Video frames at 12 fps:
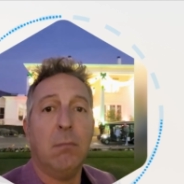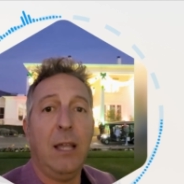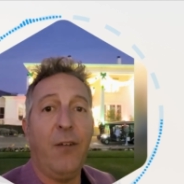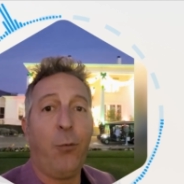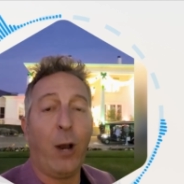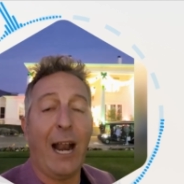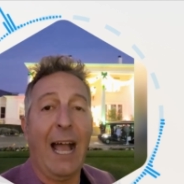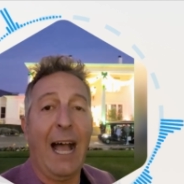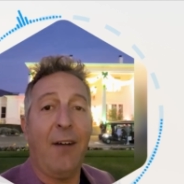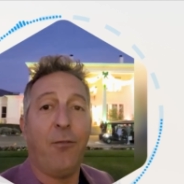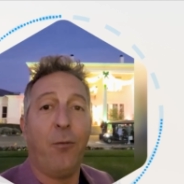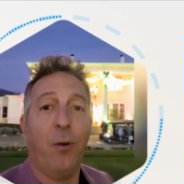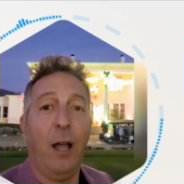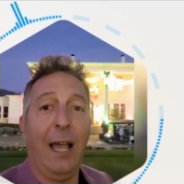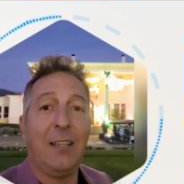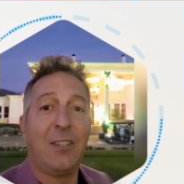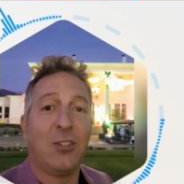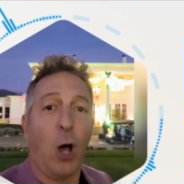if we're going to have
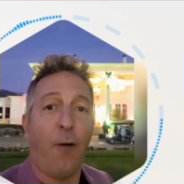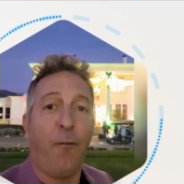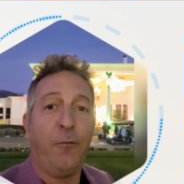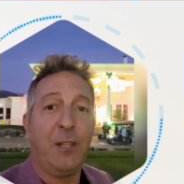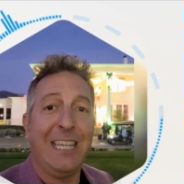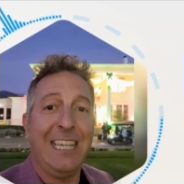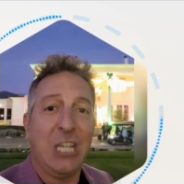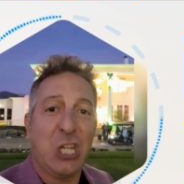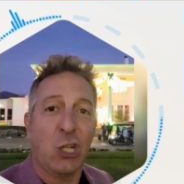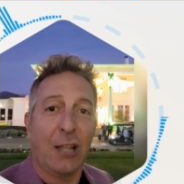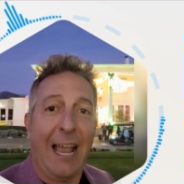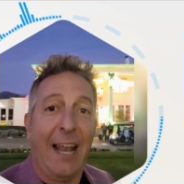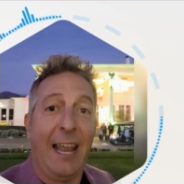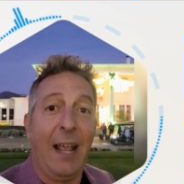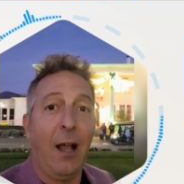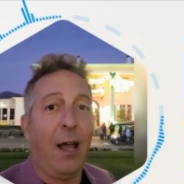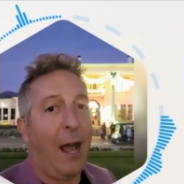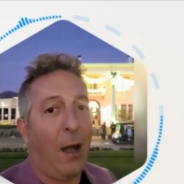a soft-ish
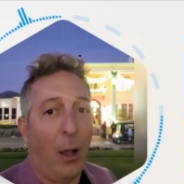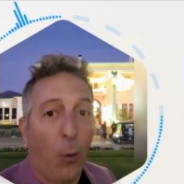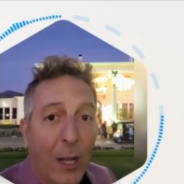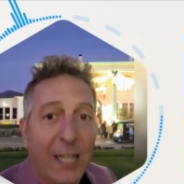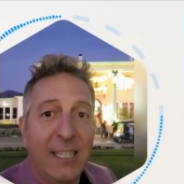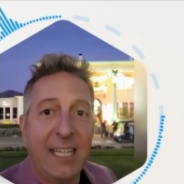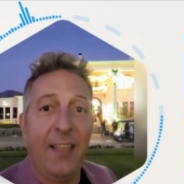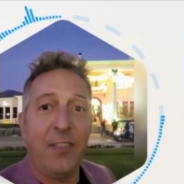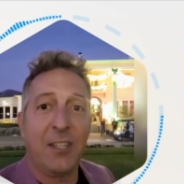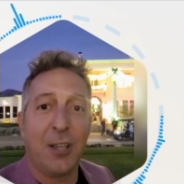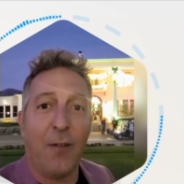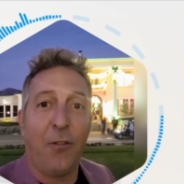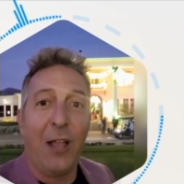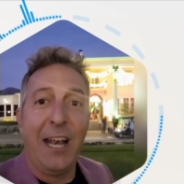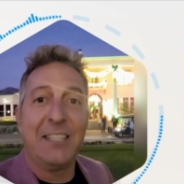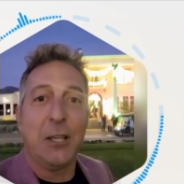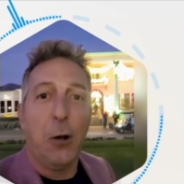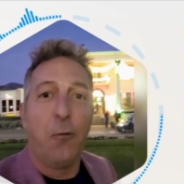landing, and I, I will contend the soft
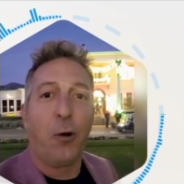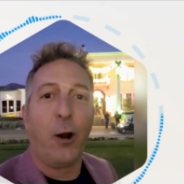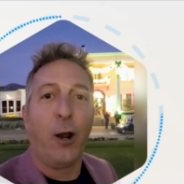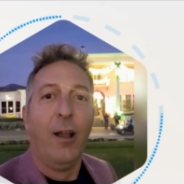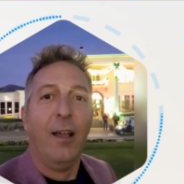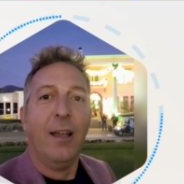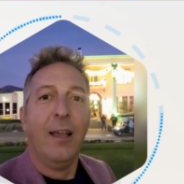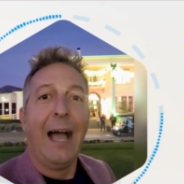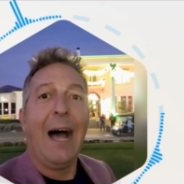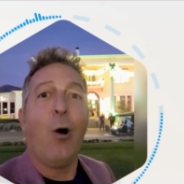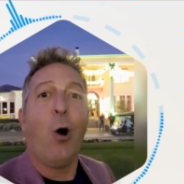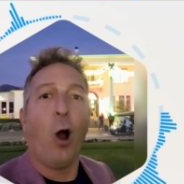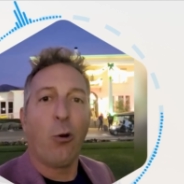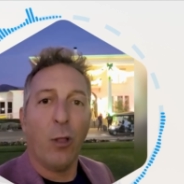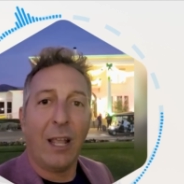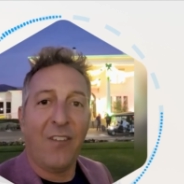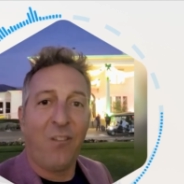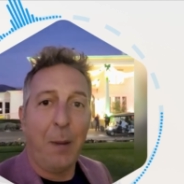landing's over, how hard will
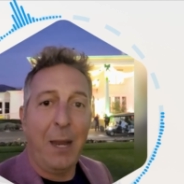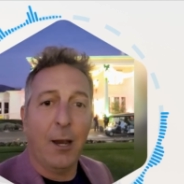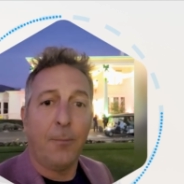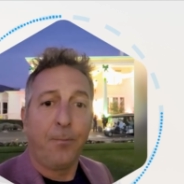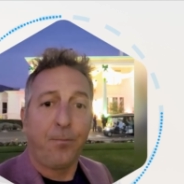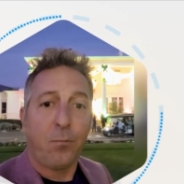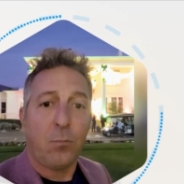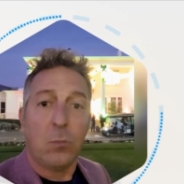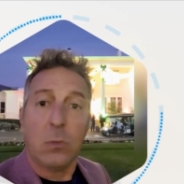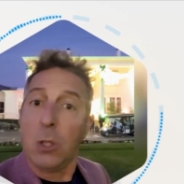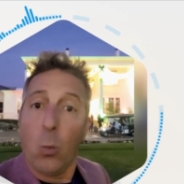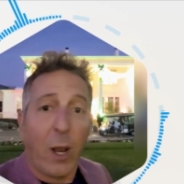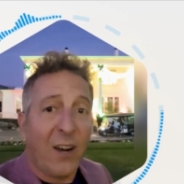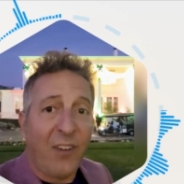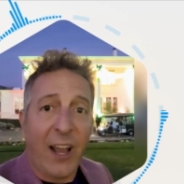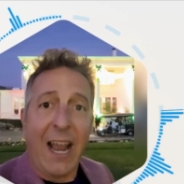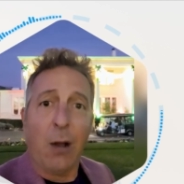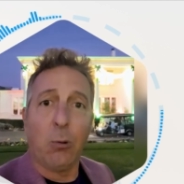it get from here? We're going to
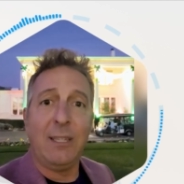find out